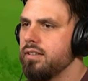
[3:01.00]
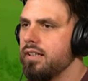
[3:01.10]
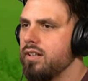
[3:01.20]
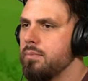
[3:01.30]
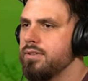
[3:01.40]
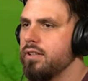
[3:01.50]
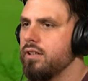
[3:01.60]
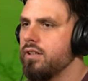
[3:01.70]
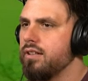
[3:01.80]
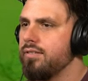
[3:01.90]
Yeah, name is
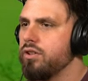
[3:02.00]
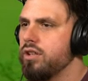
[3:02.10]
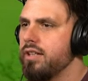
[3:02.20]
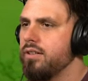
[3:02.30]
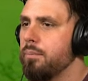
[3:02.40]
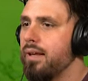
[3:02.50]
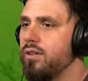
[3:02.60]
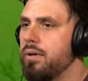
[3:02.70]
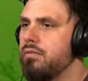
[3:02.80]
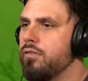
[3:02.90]
Earl of Cooking. You plan to
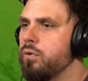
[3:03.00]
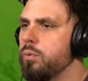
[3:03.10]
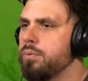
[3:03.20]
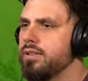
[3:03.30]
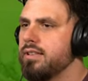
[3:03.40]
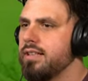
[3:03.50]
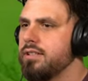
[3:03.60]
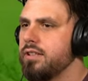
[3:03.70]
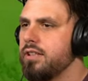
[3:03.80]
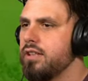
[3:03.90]
become a food
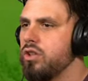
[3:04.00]
processor.